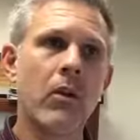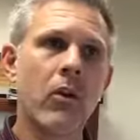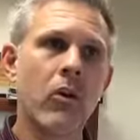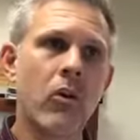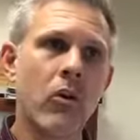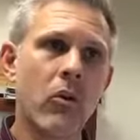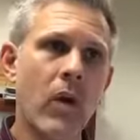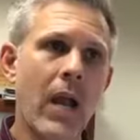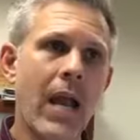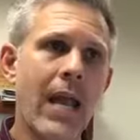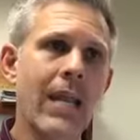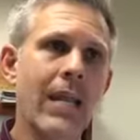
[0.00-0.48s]
on
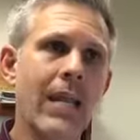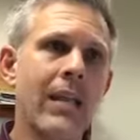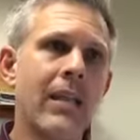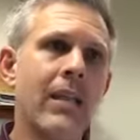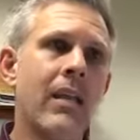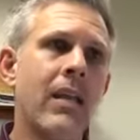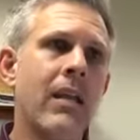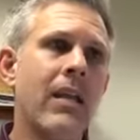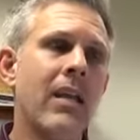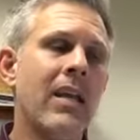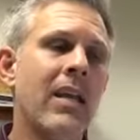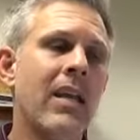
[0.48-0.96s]

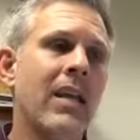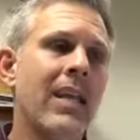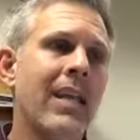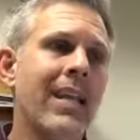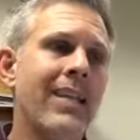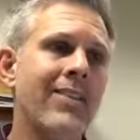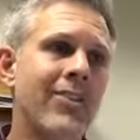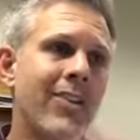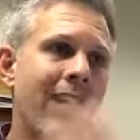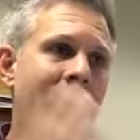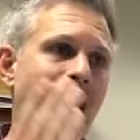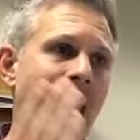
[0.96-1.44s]
credit
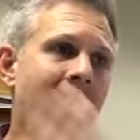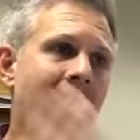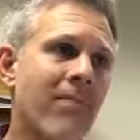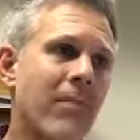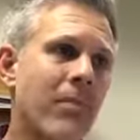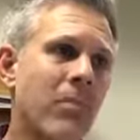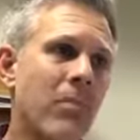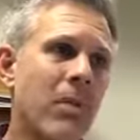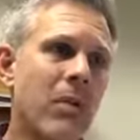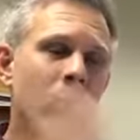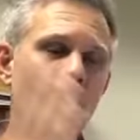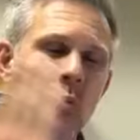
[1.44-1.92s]
is you have
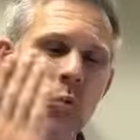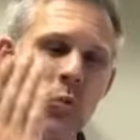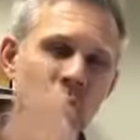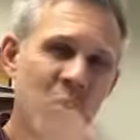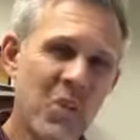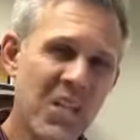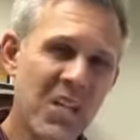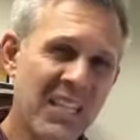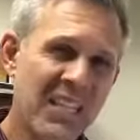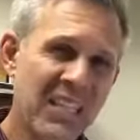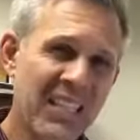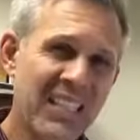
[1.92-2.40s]
to be
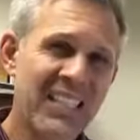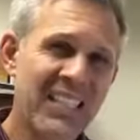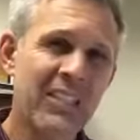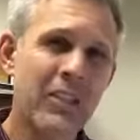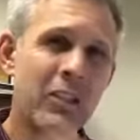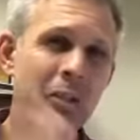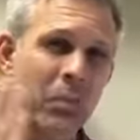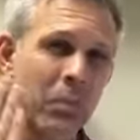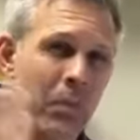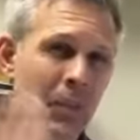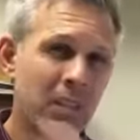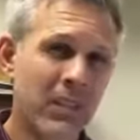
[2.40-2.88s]
really
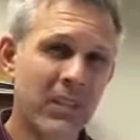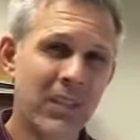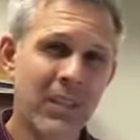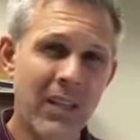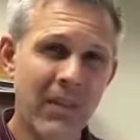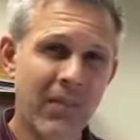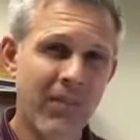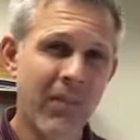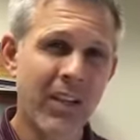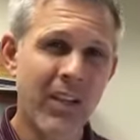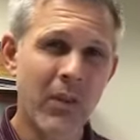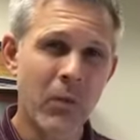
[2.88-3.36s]

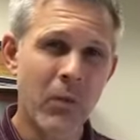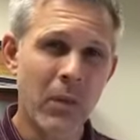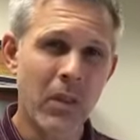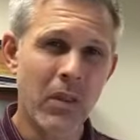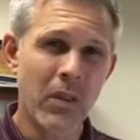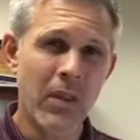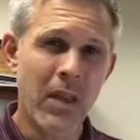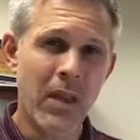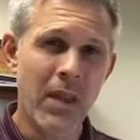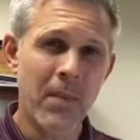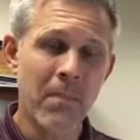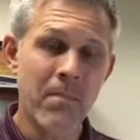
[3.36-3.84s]
specific
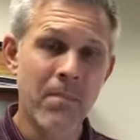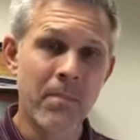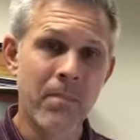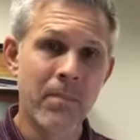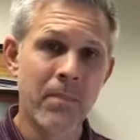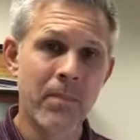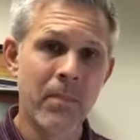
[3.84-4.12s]
with them,